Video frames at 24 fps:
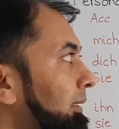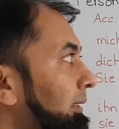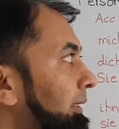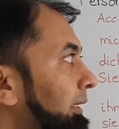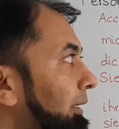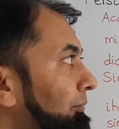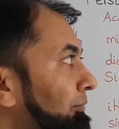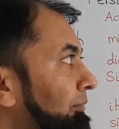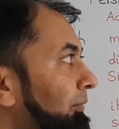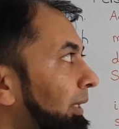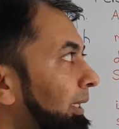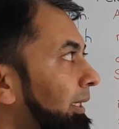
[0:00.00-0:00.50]

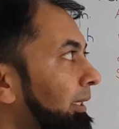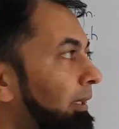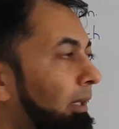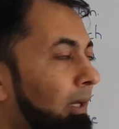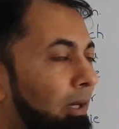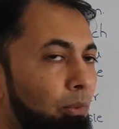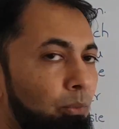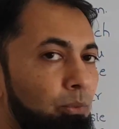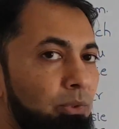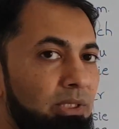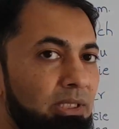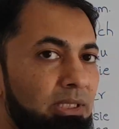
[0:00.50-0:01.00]
different
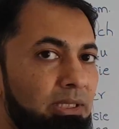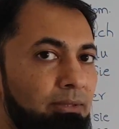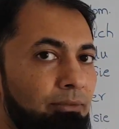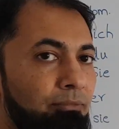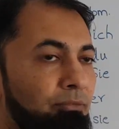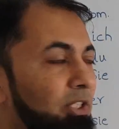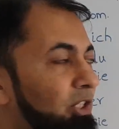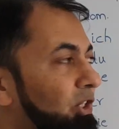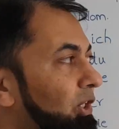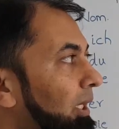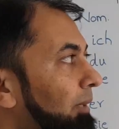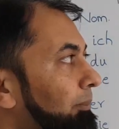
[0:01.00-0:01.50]
nouns
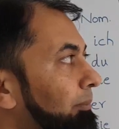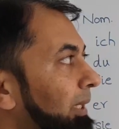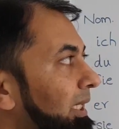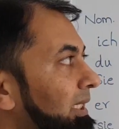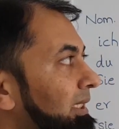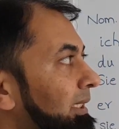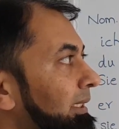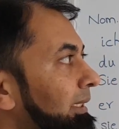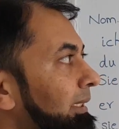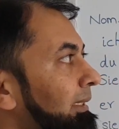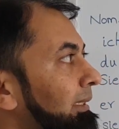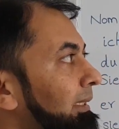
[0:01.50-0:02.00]
which are
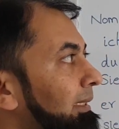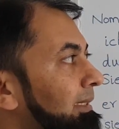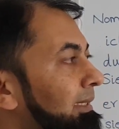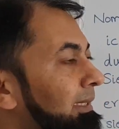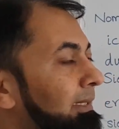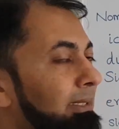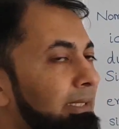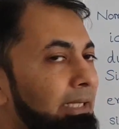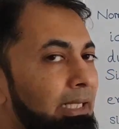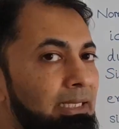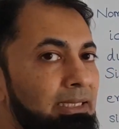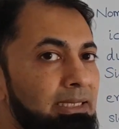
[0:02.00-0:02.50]
present in the
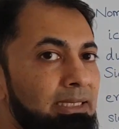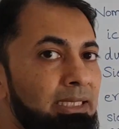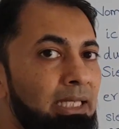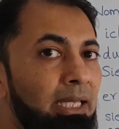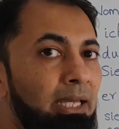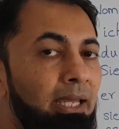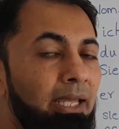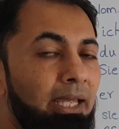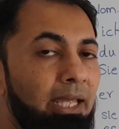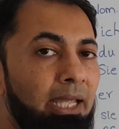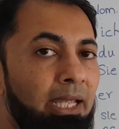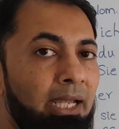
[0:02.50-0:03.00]
sentence,
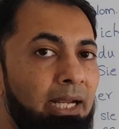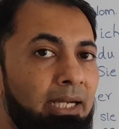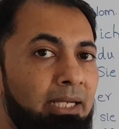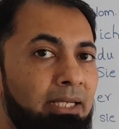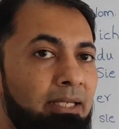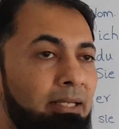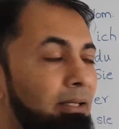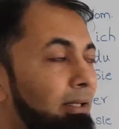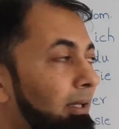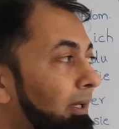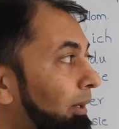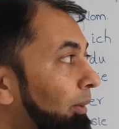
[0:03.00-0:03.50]

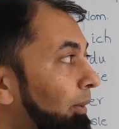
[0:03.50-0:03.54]
and